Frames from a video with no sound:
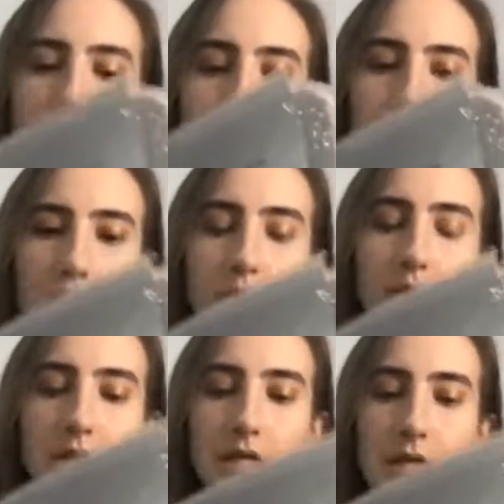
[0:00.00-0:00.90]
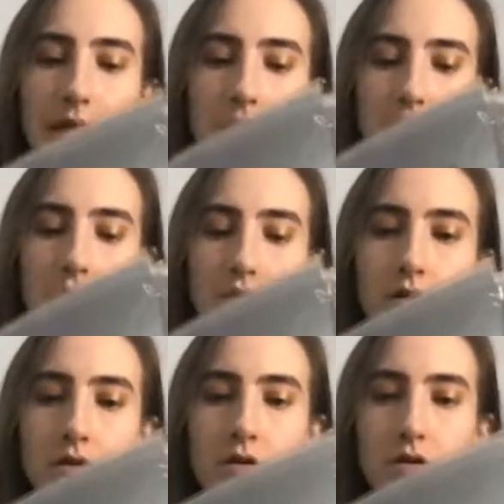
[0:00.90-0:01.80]
of manual therapy in that
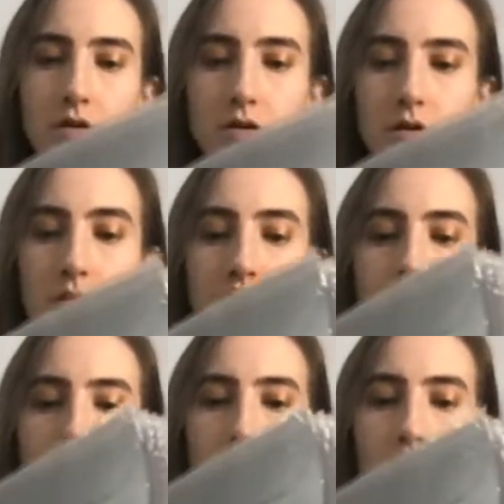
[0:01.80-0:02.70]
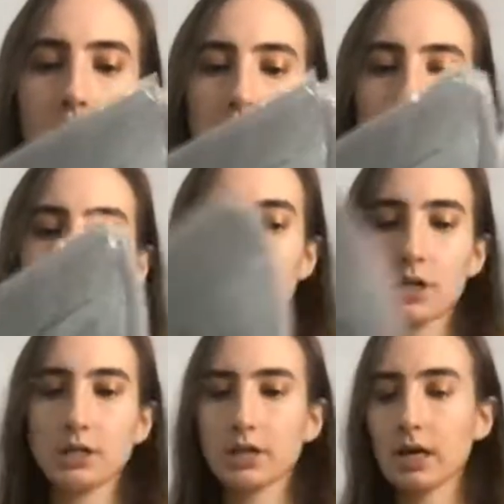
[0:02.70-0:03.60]
area and then do
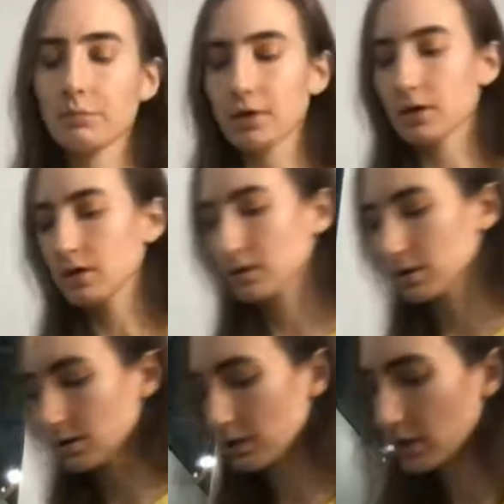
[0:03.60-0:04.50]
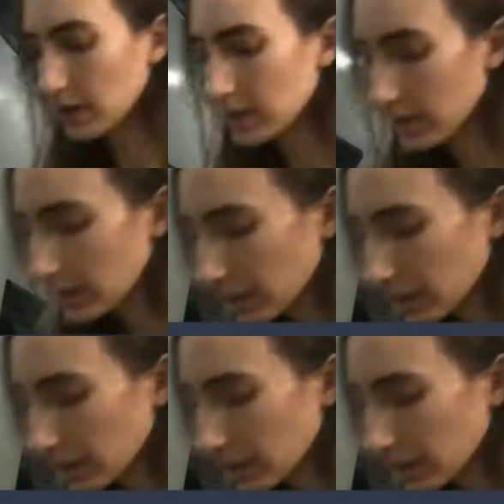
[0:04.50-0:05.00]
any taping in